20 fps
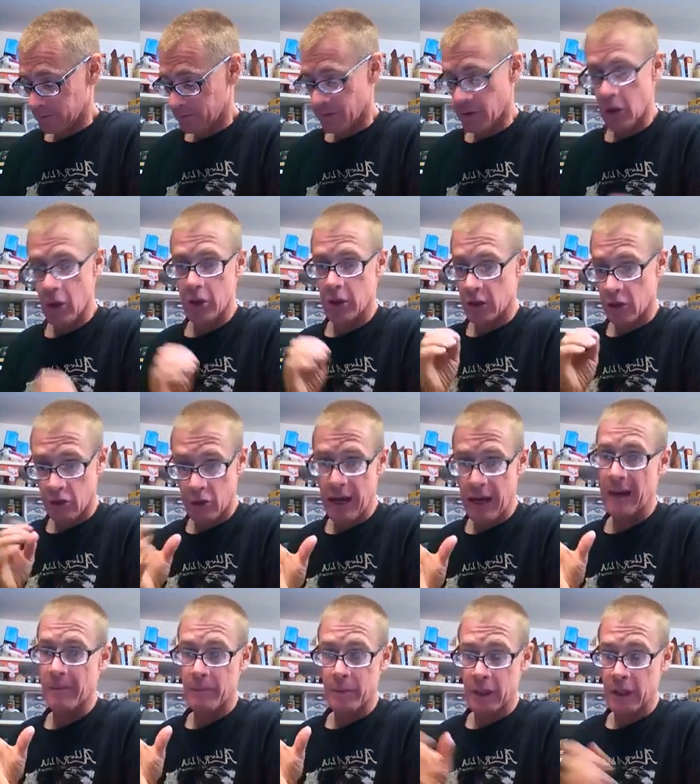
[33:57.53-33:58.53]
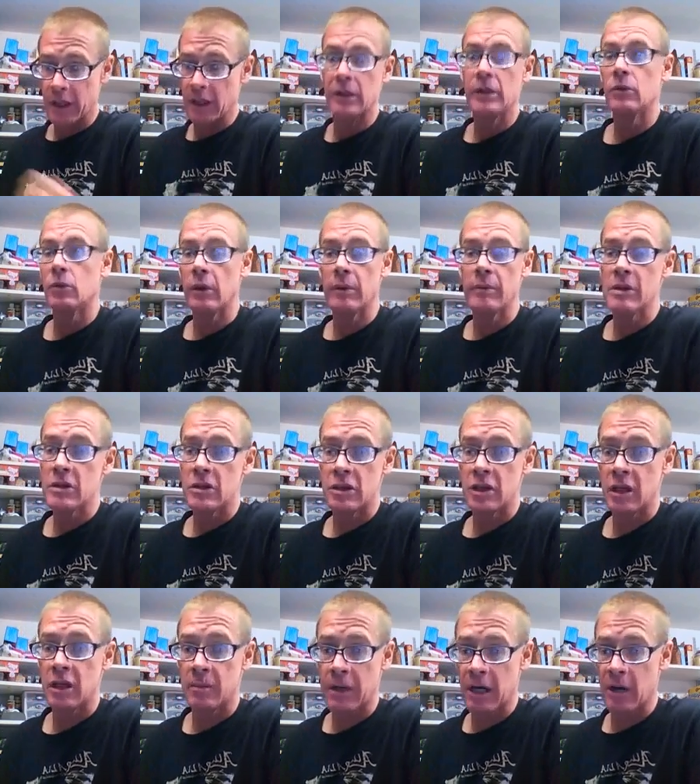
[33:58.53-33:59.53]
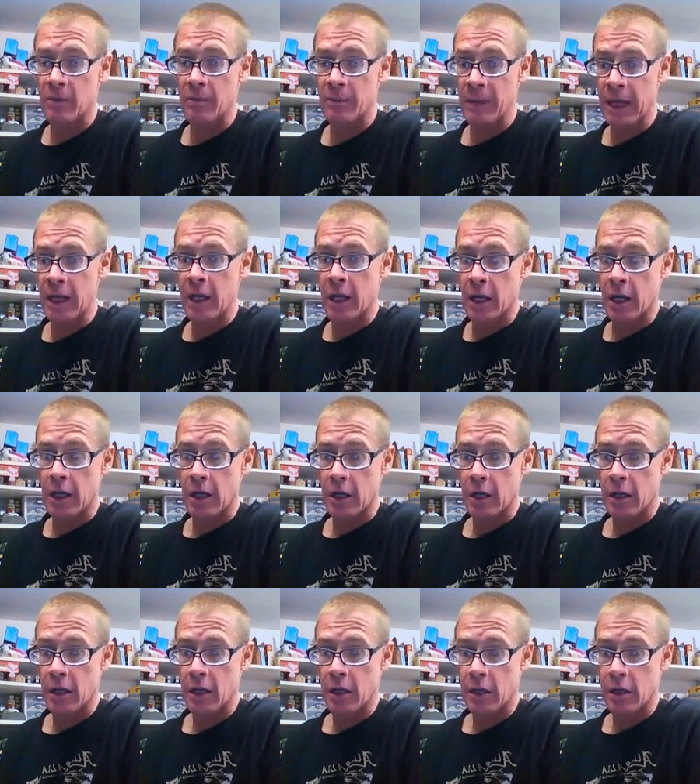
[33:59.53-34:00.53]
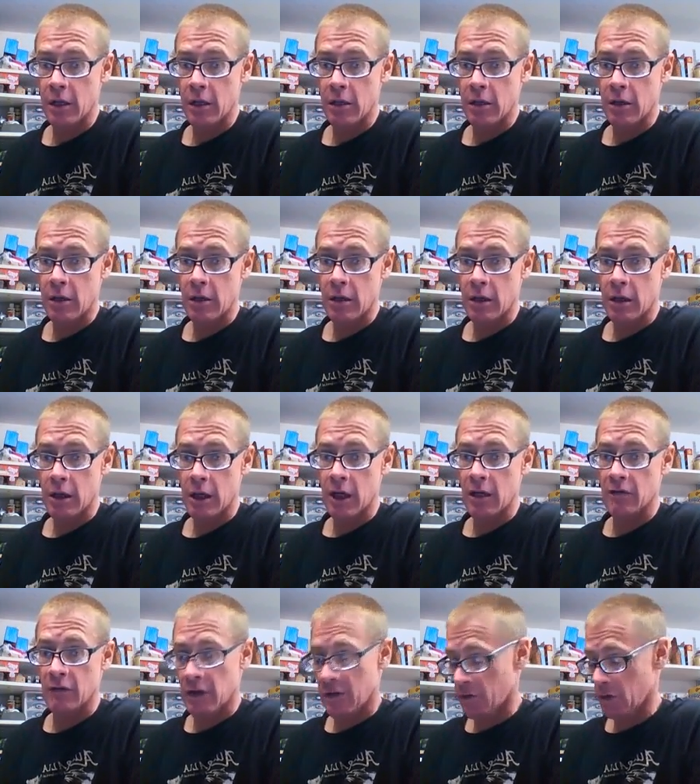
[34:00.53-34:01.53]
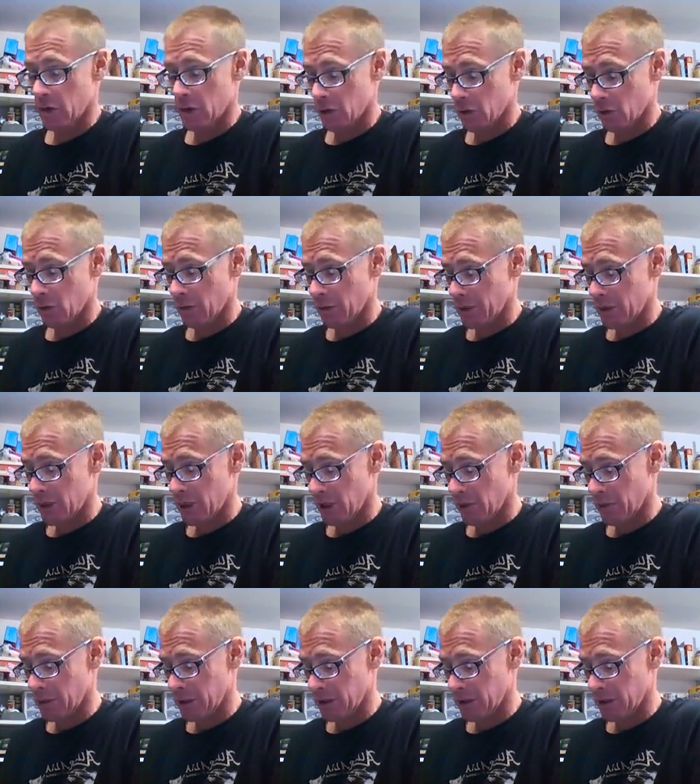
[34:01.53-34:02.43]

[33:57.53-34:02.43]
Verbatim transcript: For all the crap that I hear women say about men, I have never heard a woman tell